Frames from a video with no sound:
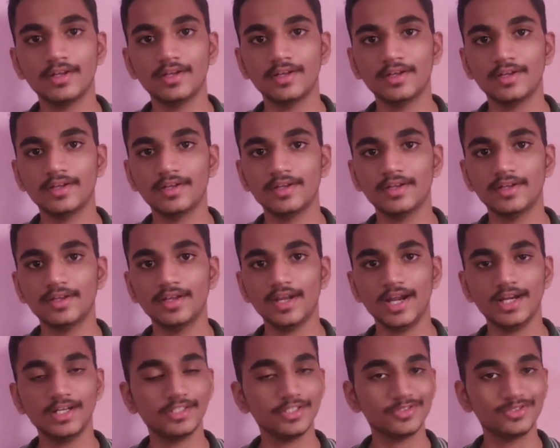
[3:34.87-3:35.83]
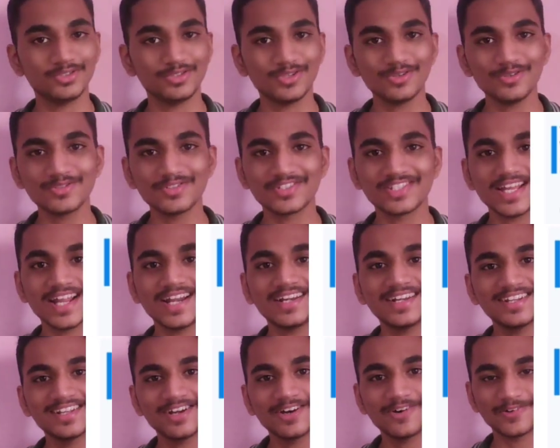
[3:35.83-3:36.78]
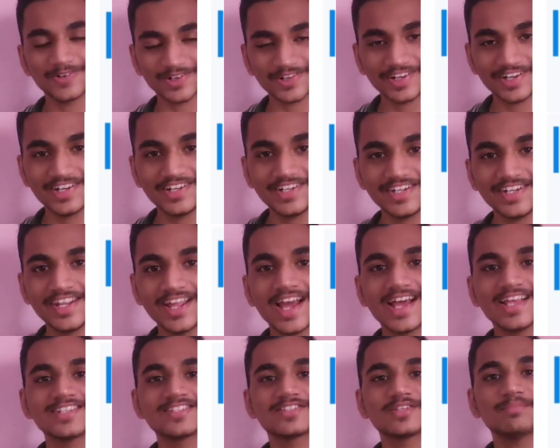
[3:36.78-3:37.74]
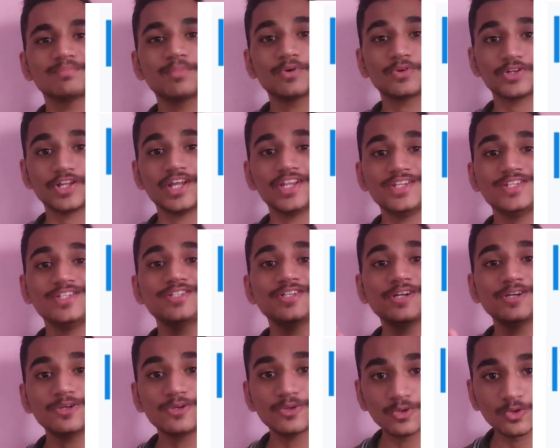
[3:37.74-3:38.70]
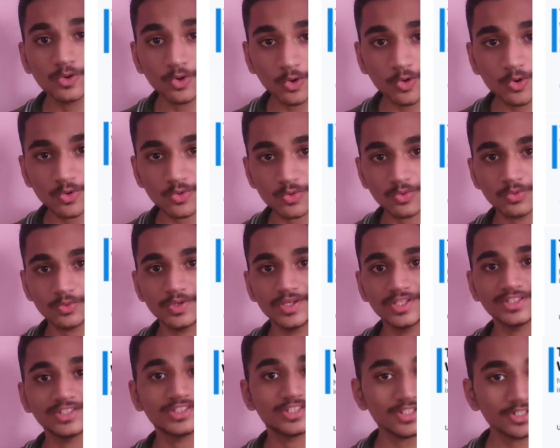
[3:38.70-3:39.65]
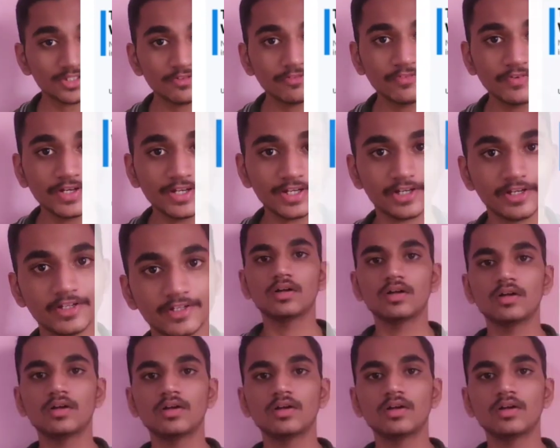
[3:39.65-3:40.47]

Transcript: And this shows that our country has the potential to grow in this field.